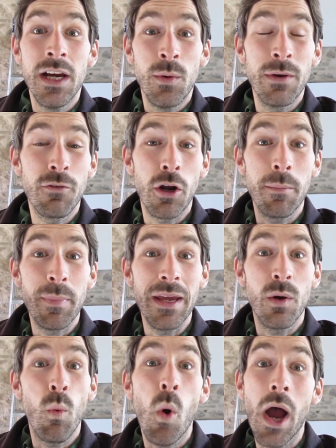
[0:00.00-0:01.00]
We've got a
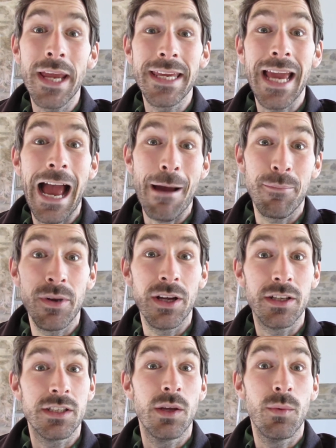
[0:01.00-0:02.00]
big white
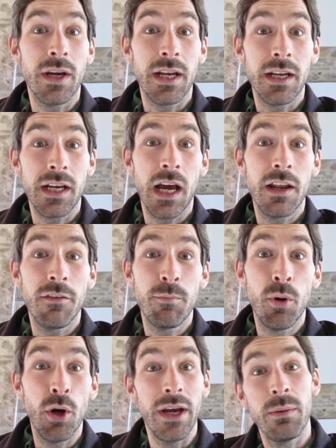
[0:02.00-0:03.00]
cabinet that we're going to kind of
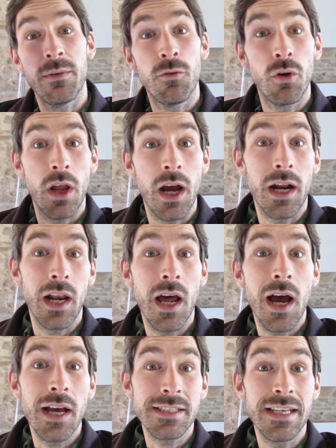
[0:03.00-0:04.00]
put in with all our
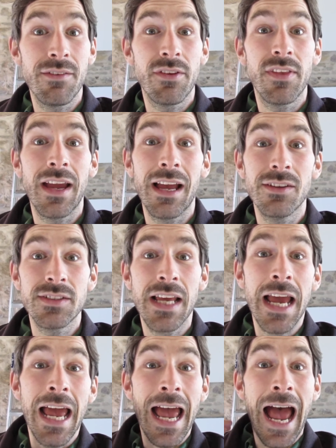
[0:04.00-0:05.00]
glass and everything else.
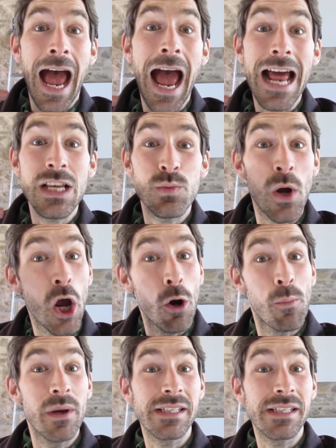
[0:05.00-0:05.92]
And we're hoping